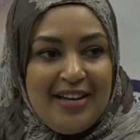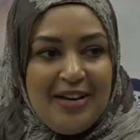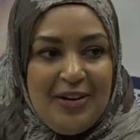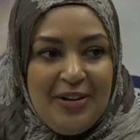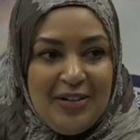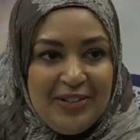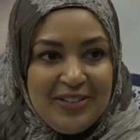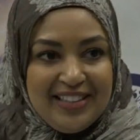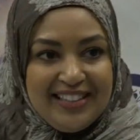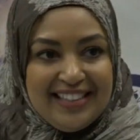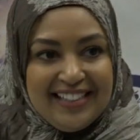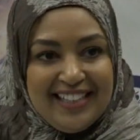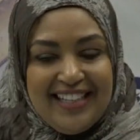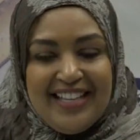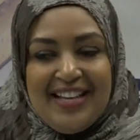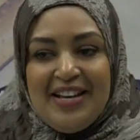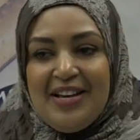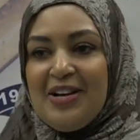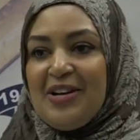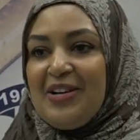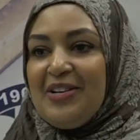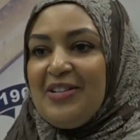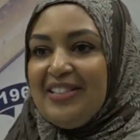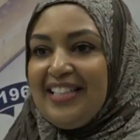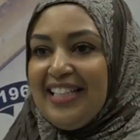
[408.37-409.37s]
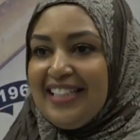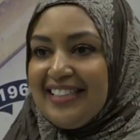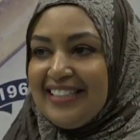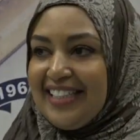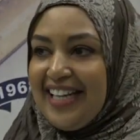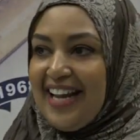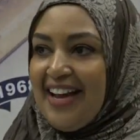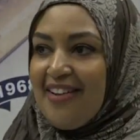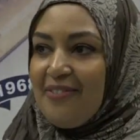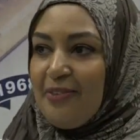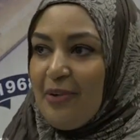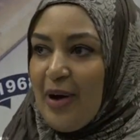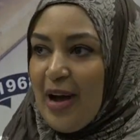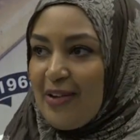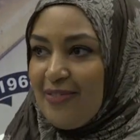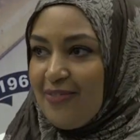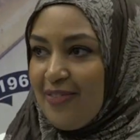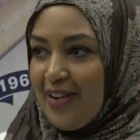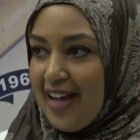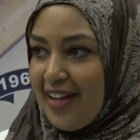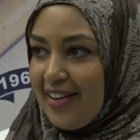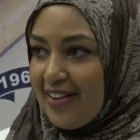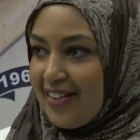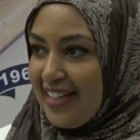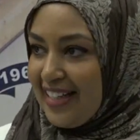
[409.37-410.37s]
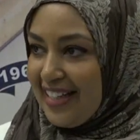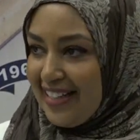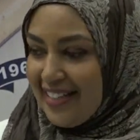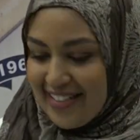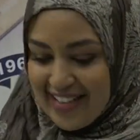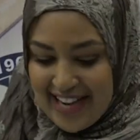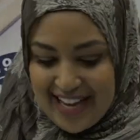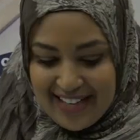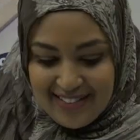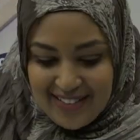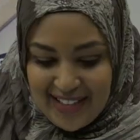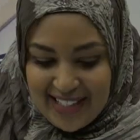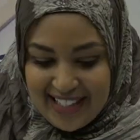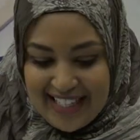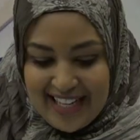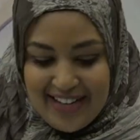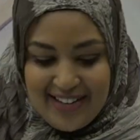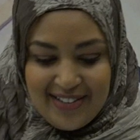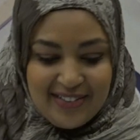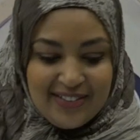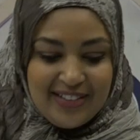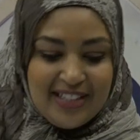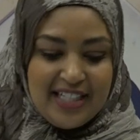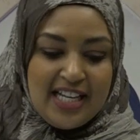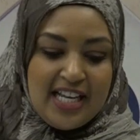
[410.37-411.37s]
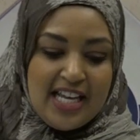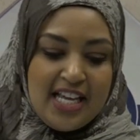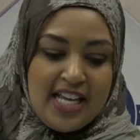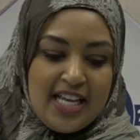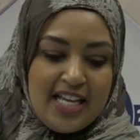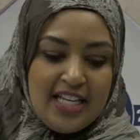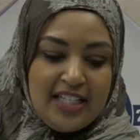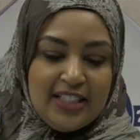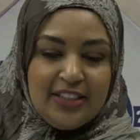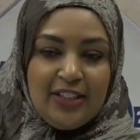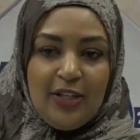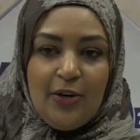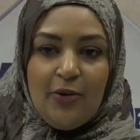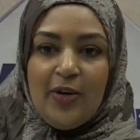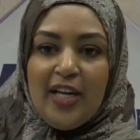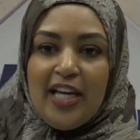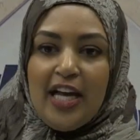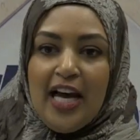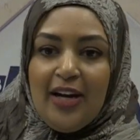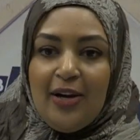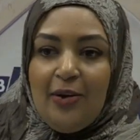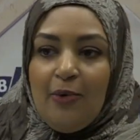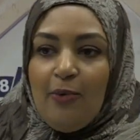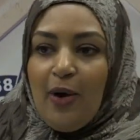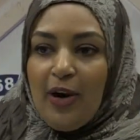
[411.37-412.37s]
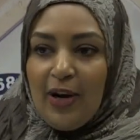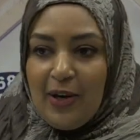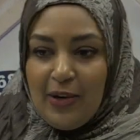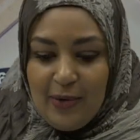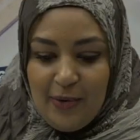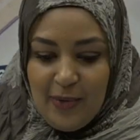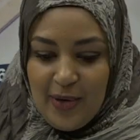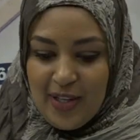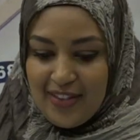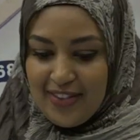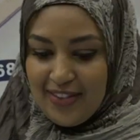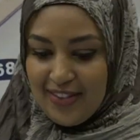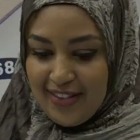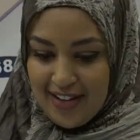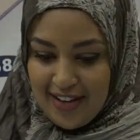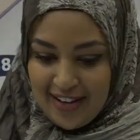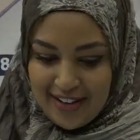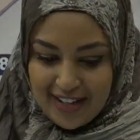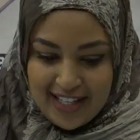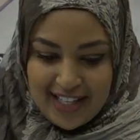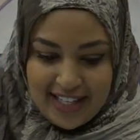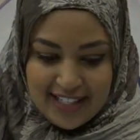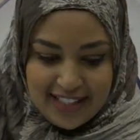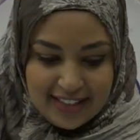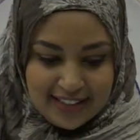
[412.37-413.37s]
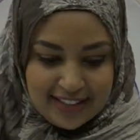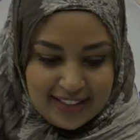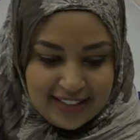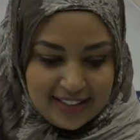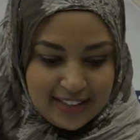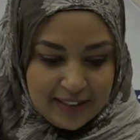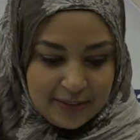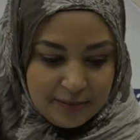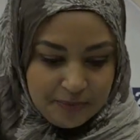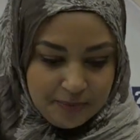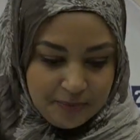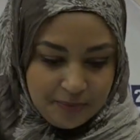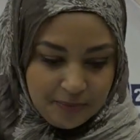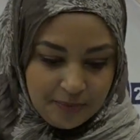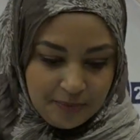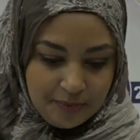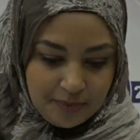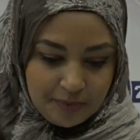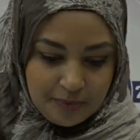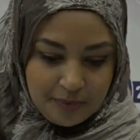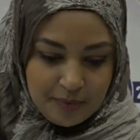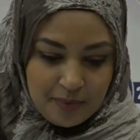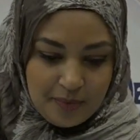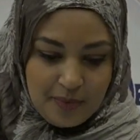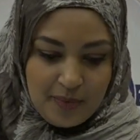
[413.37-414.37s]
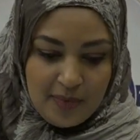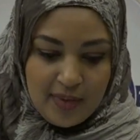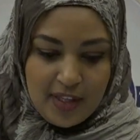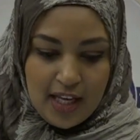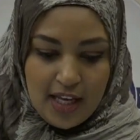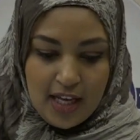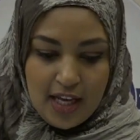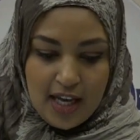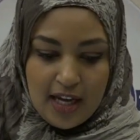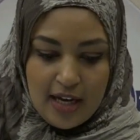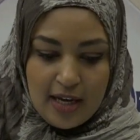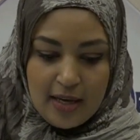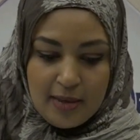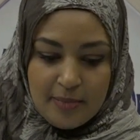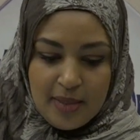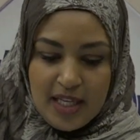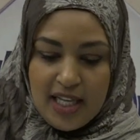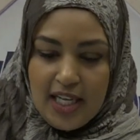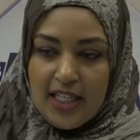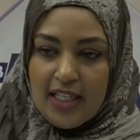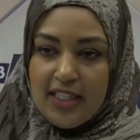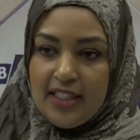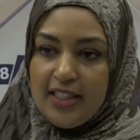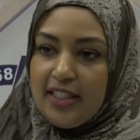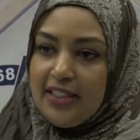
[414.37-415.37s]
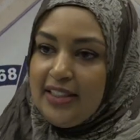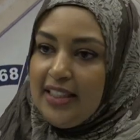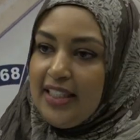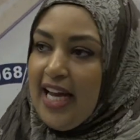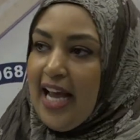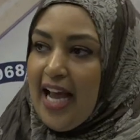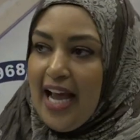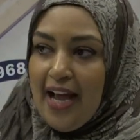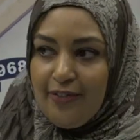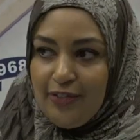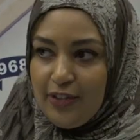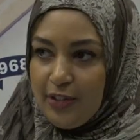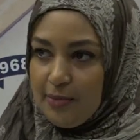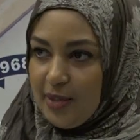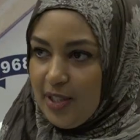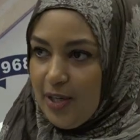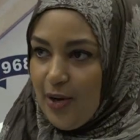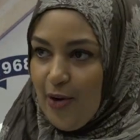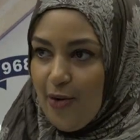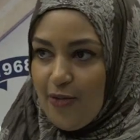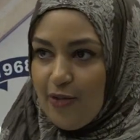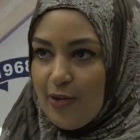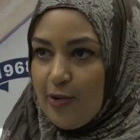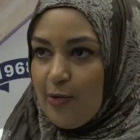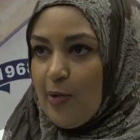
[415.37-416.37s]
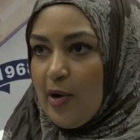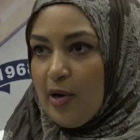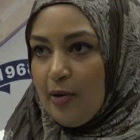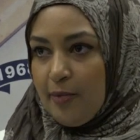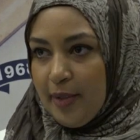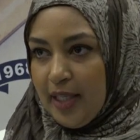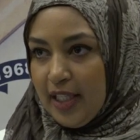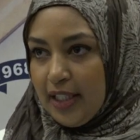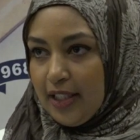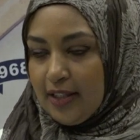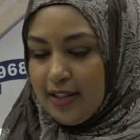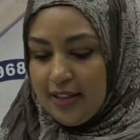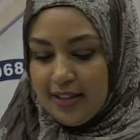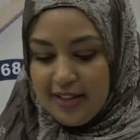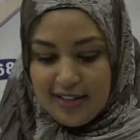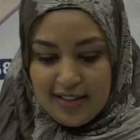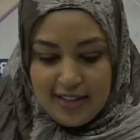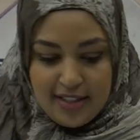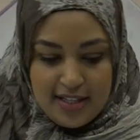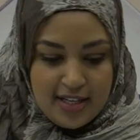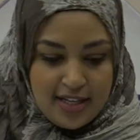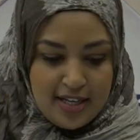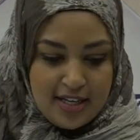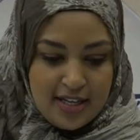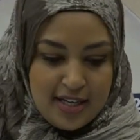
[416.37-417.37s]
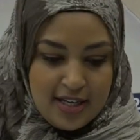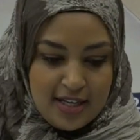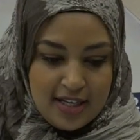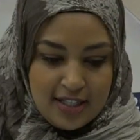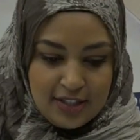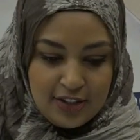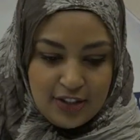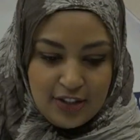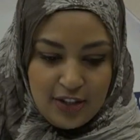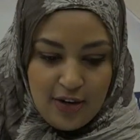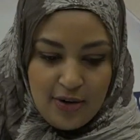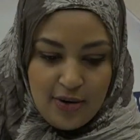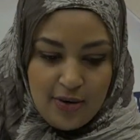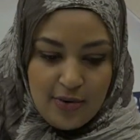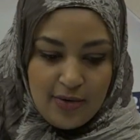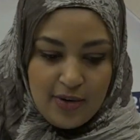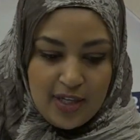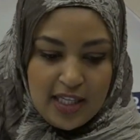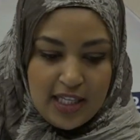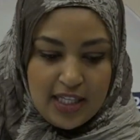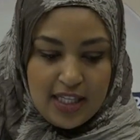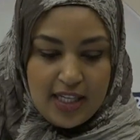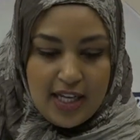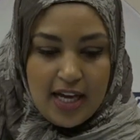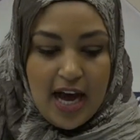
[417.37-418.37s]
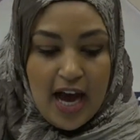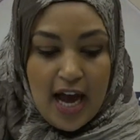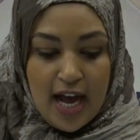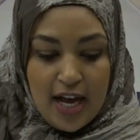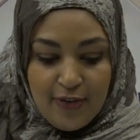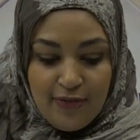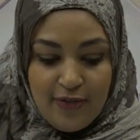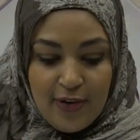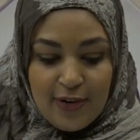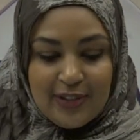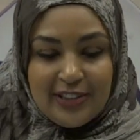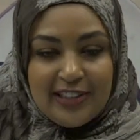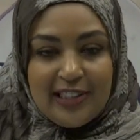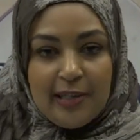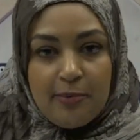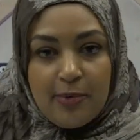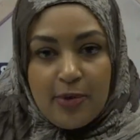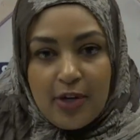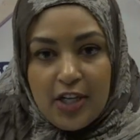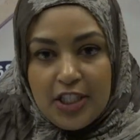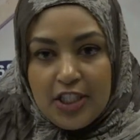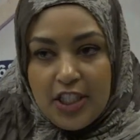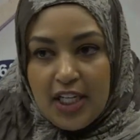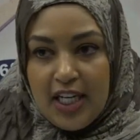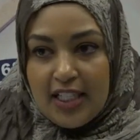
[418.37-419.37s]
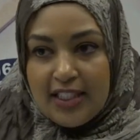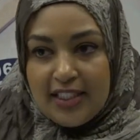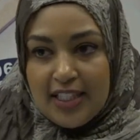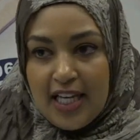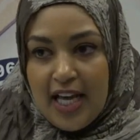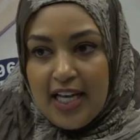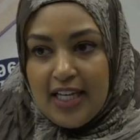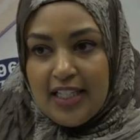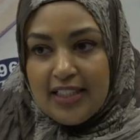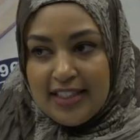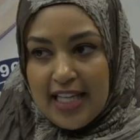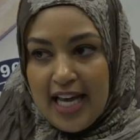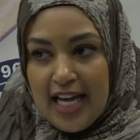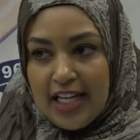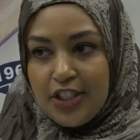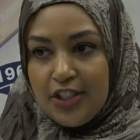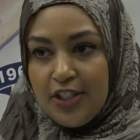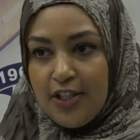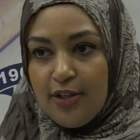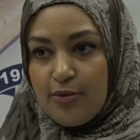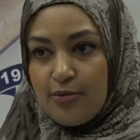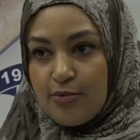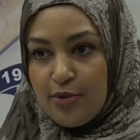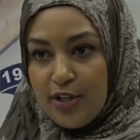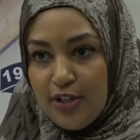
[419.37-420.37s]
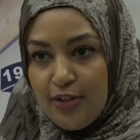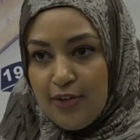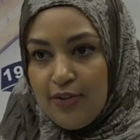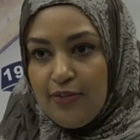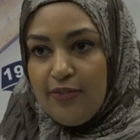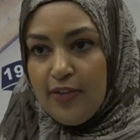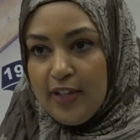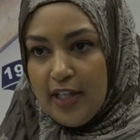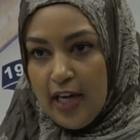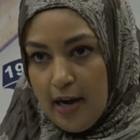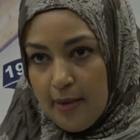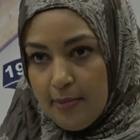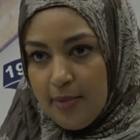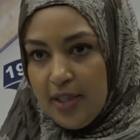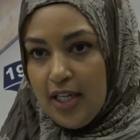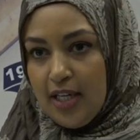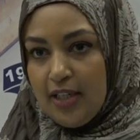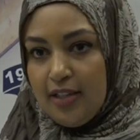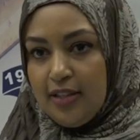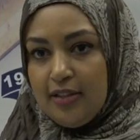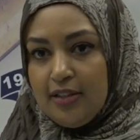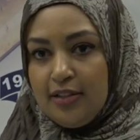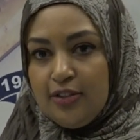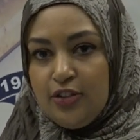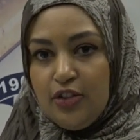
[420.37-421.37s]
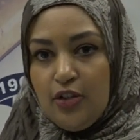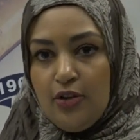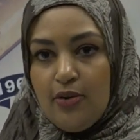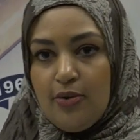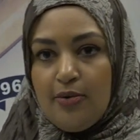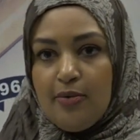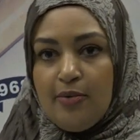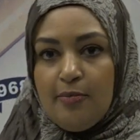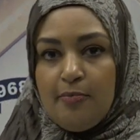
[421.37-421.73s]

Who's, who doesn't have Wi-Fi or internet right now? So we got to work with our kids. Um, and it doesn't have to be overwhelming. So iPhone separation anxiety is actually a real phenomenon. So